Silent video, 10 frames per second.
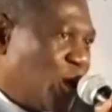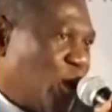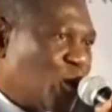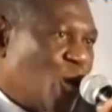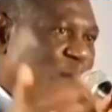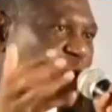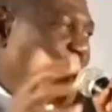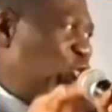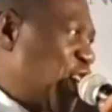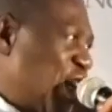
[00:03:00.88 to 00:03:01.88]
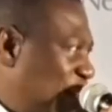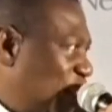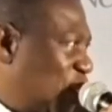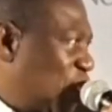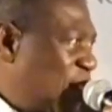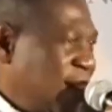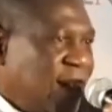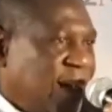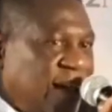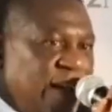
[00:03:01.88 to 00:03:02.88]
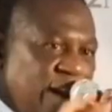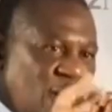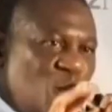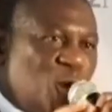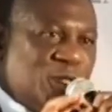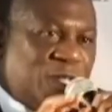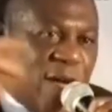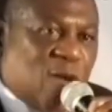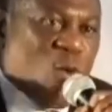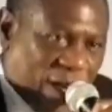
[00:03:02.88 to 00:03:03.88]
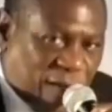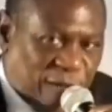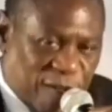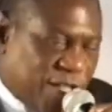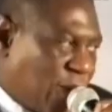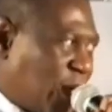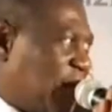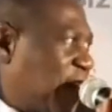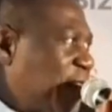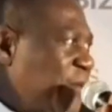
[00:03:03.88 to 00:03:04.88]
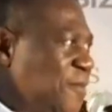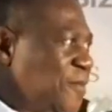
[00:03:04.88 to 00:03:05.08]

not going to change the rules that work for South Africa.